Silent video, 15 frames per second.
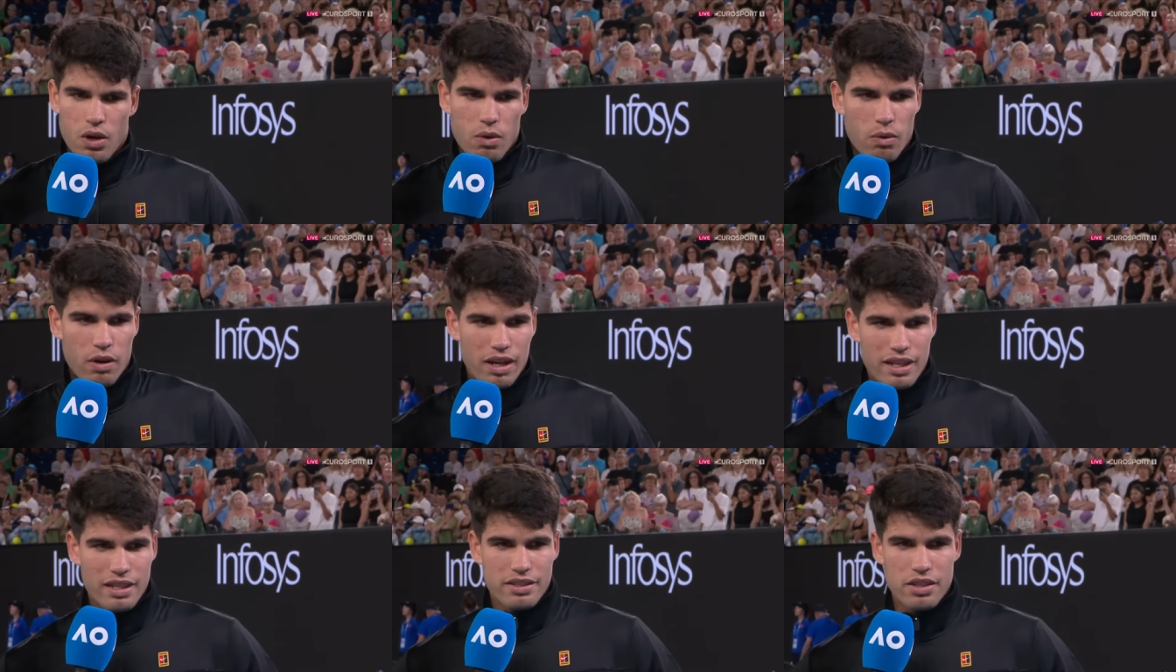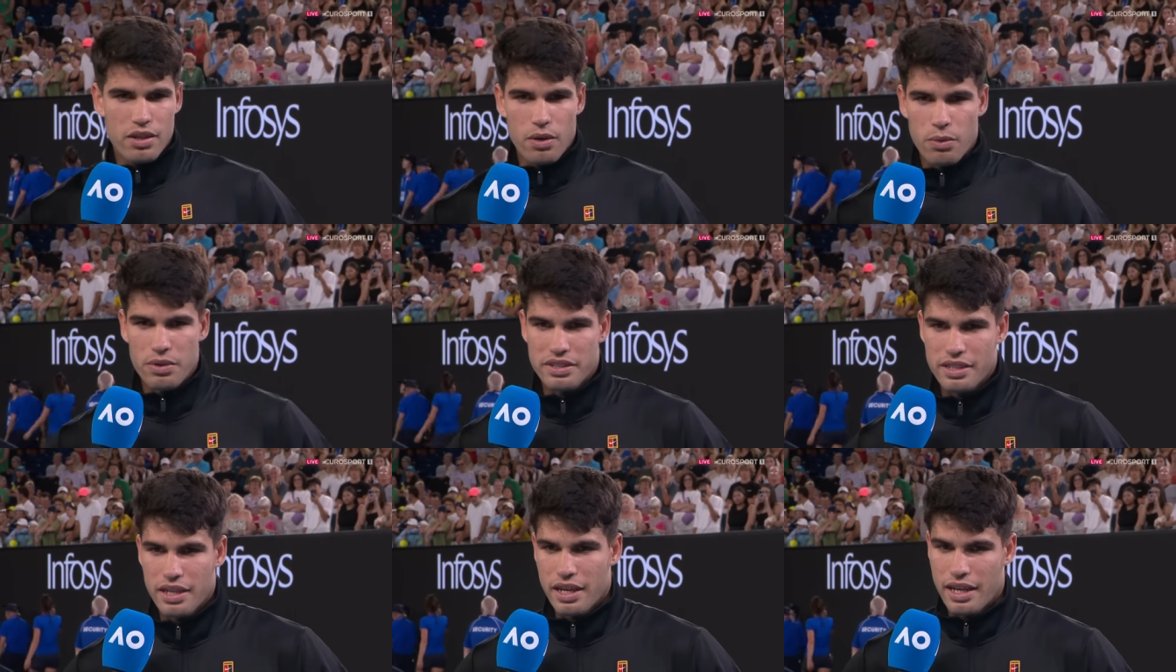Well, it's
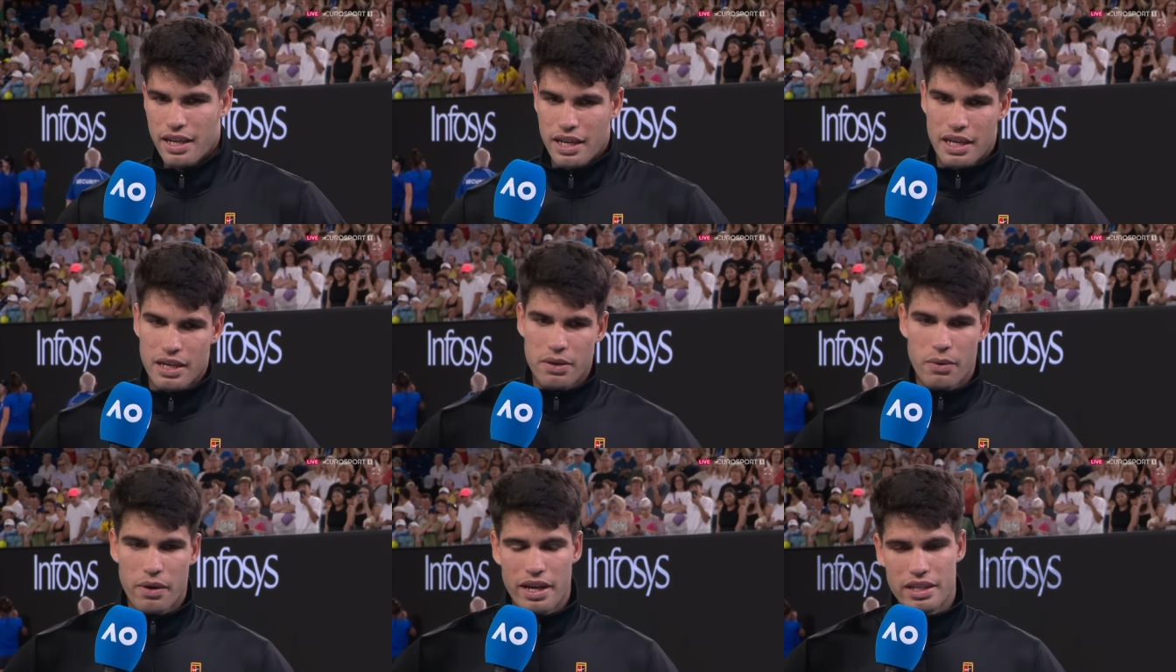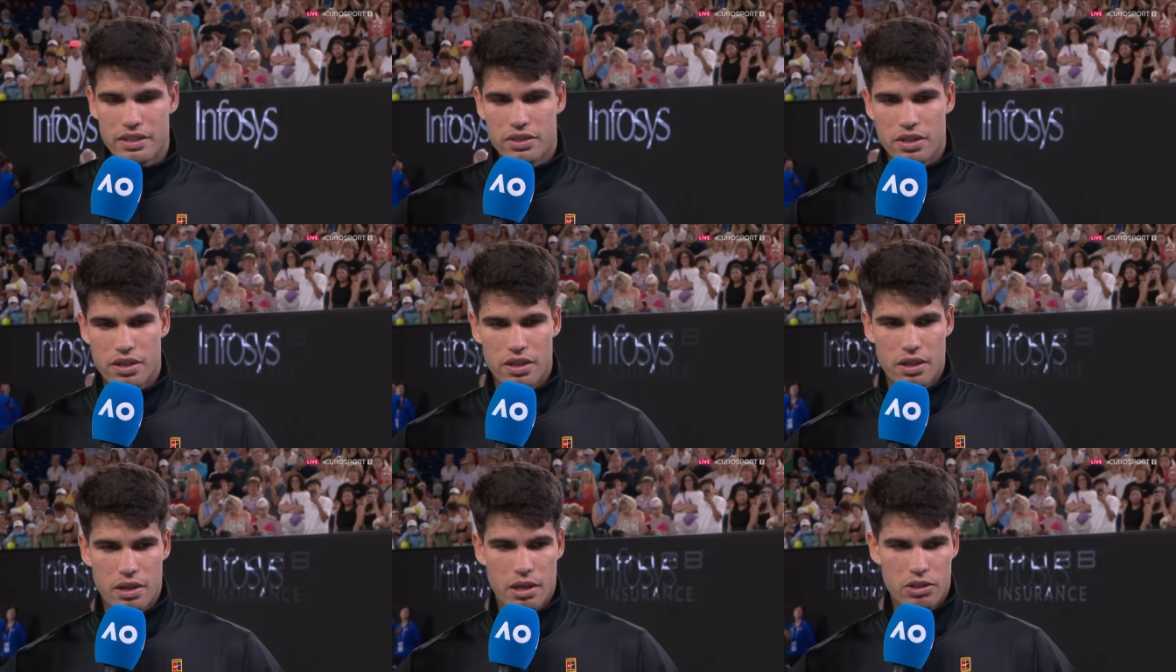always great
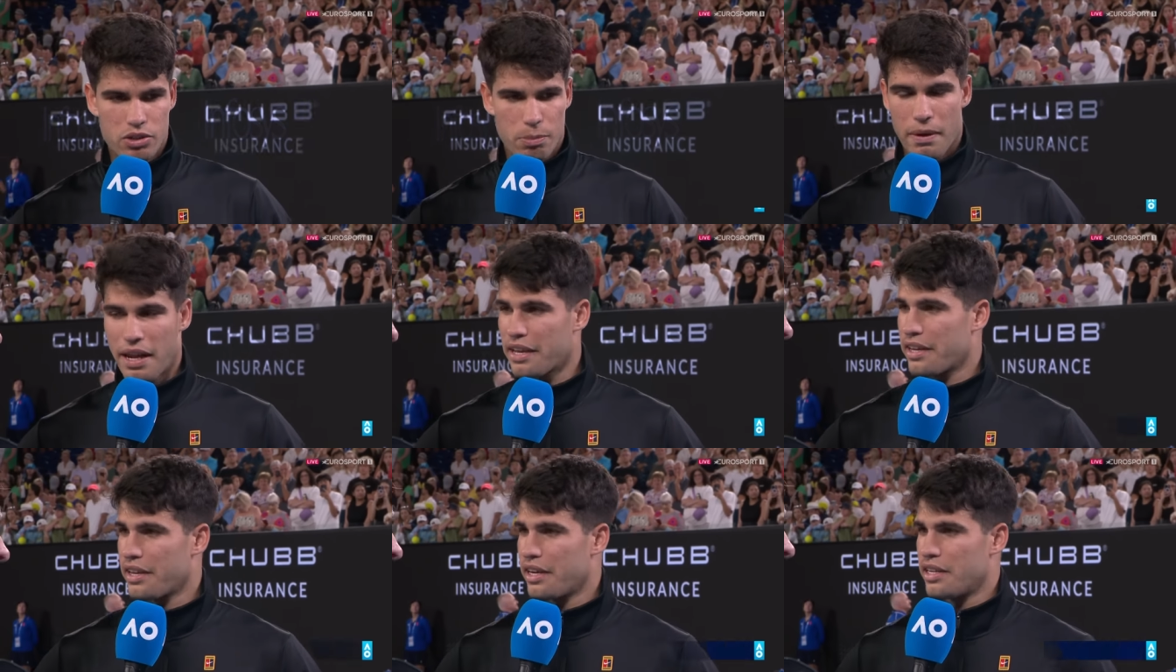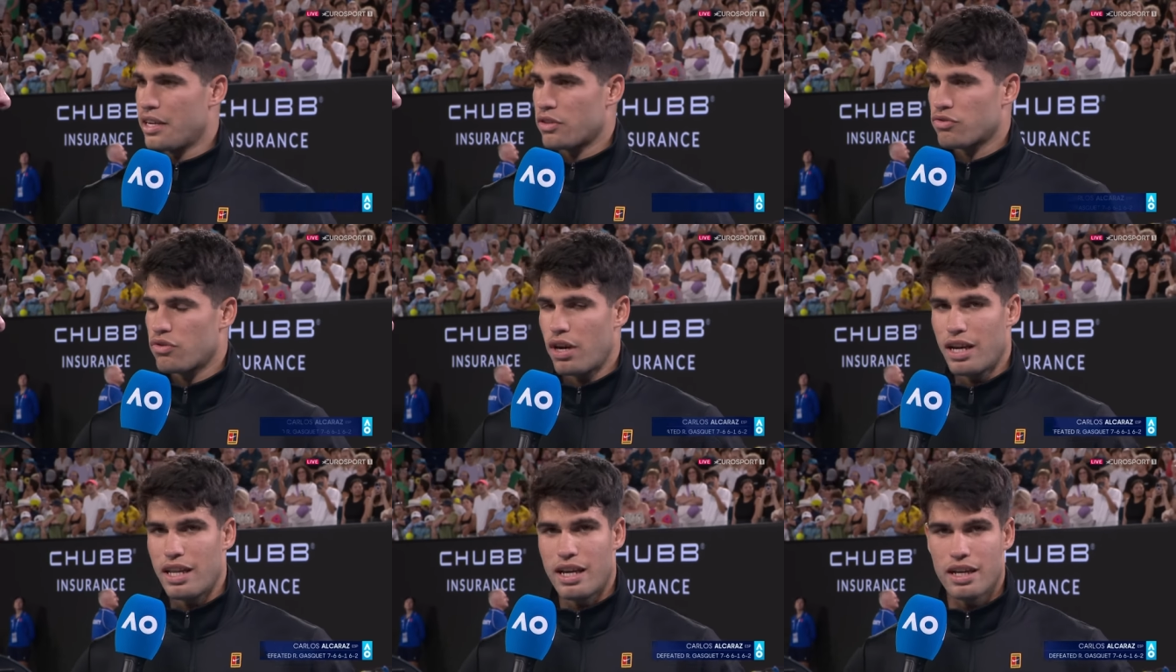to play here in
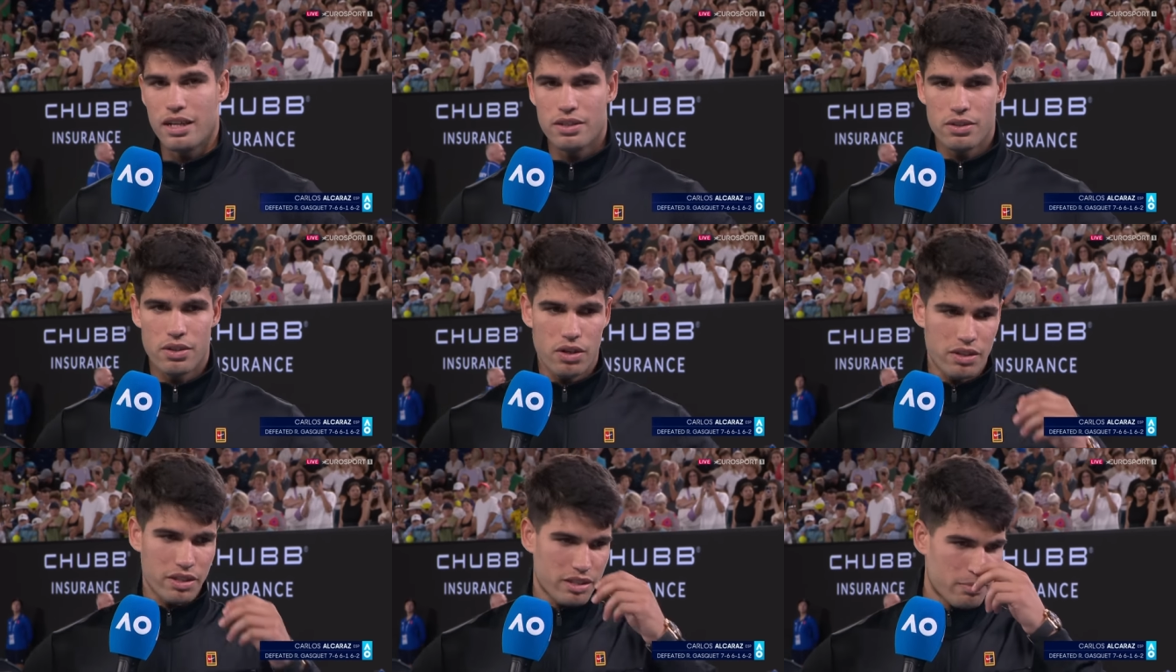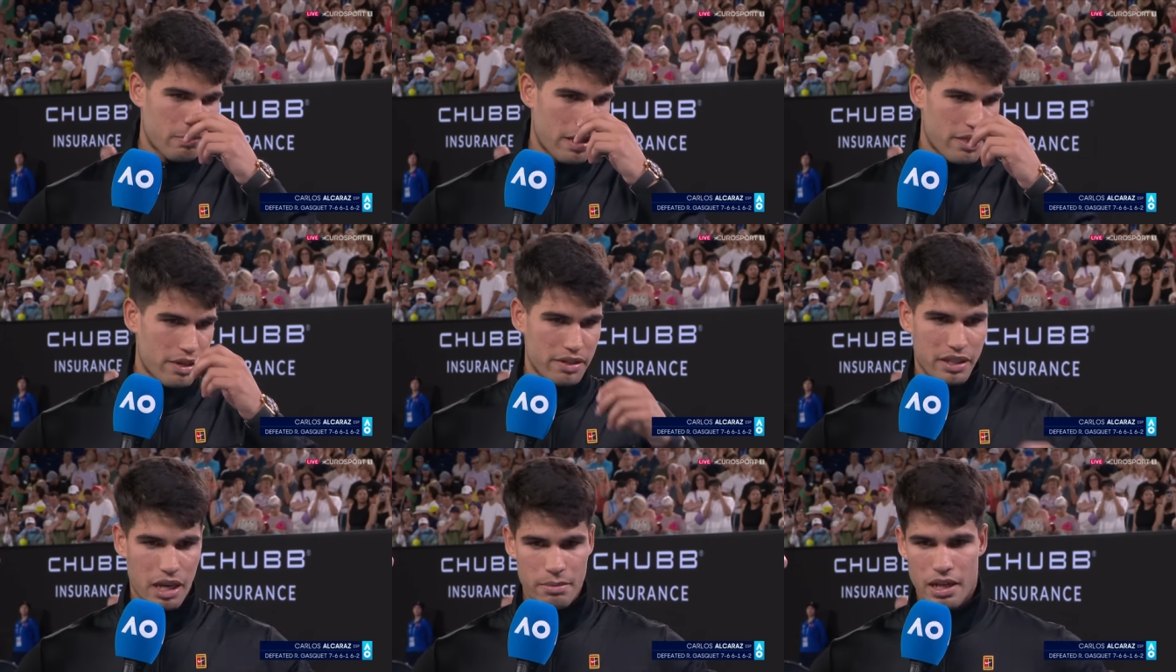Australia. You know, this is my
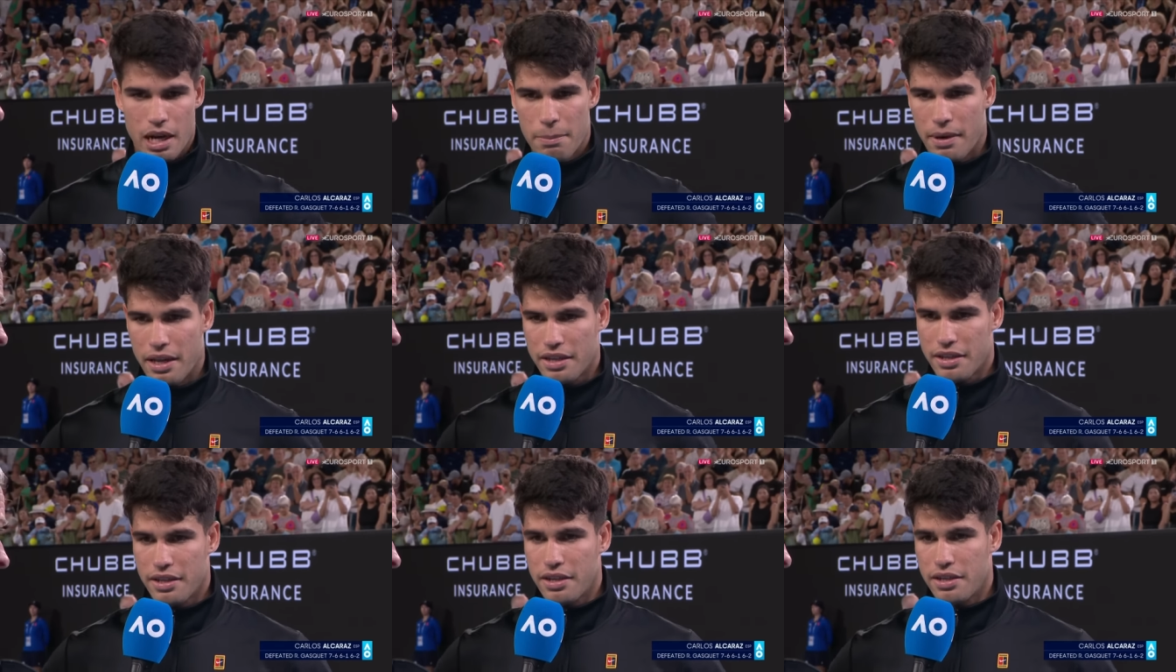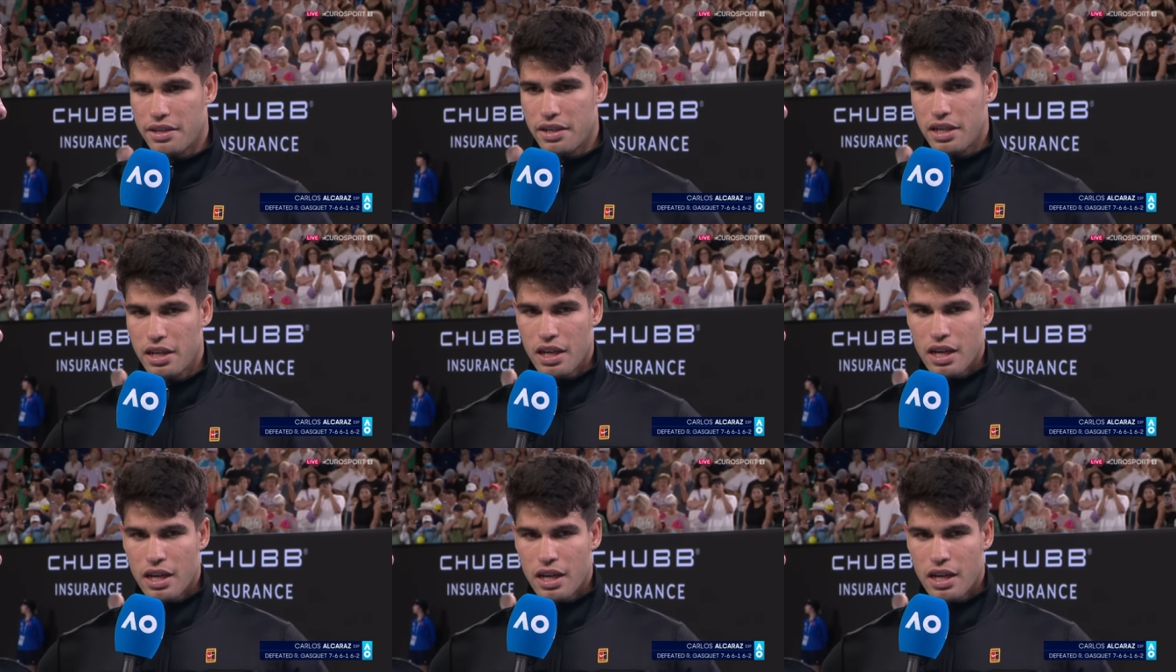third time that I play here.